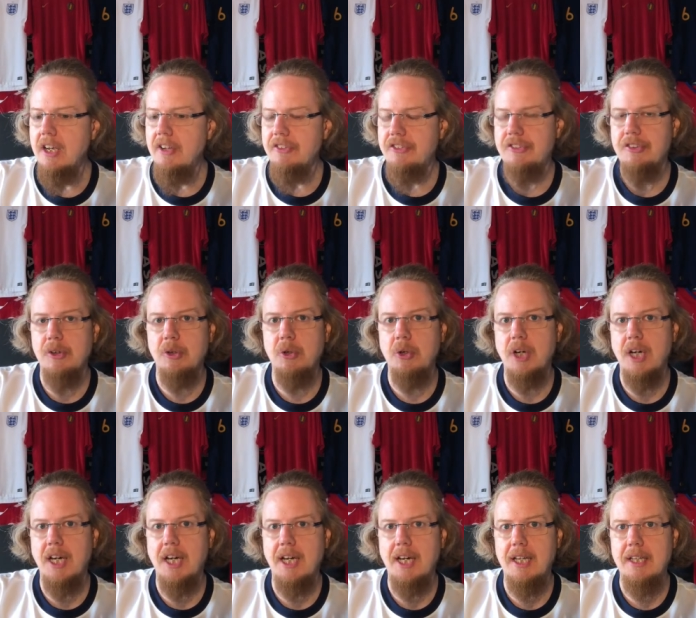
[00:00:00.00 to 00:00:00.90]
So
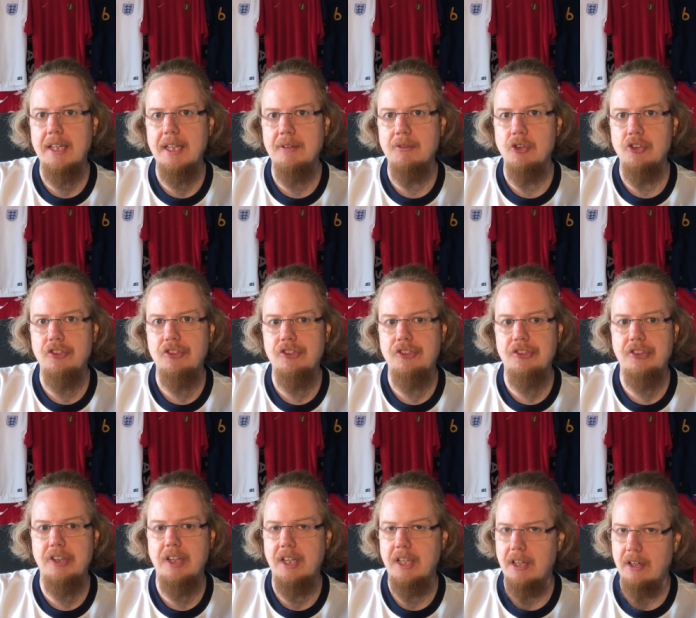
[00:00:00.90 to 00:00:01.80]
uh, there
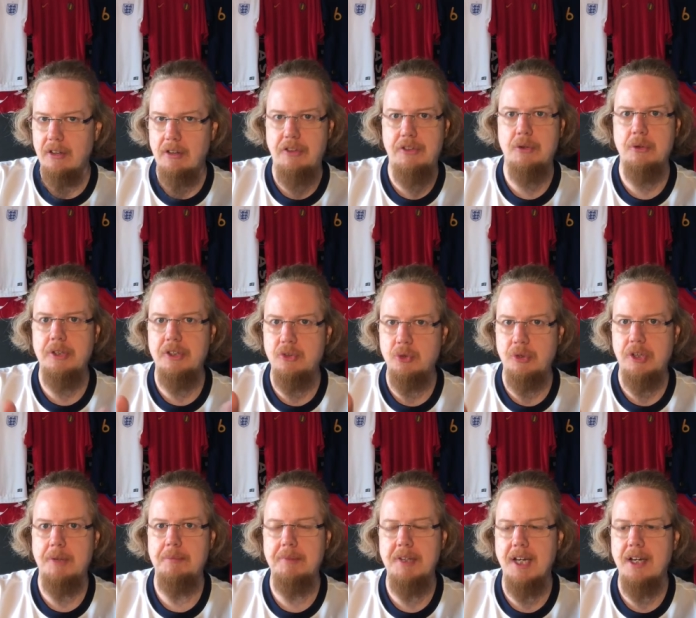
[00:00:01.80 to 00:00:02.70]
was, although he
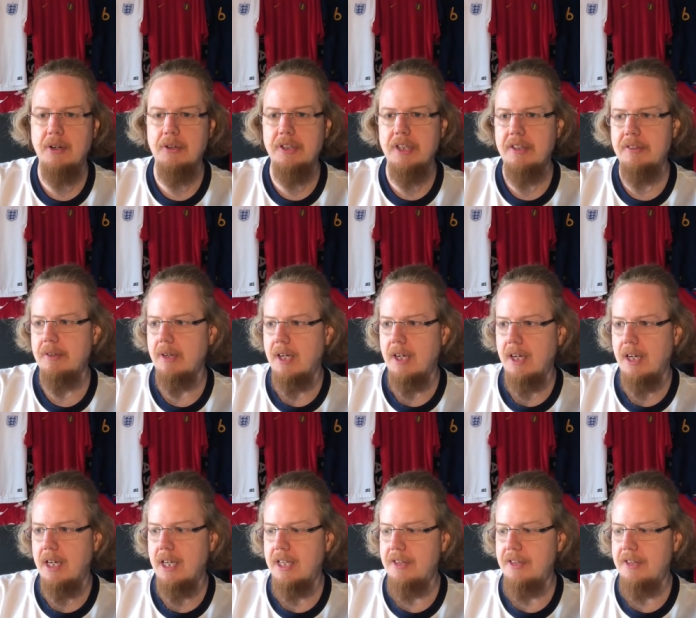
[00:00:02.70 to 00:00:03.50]
took him down, and uh,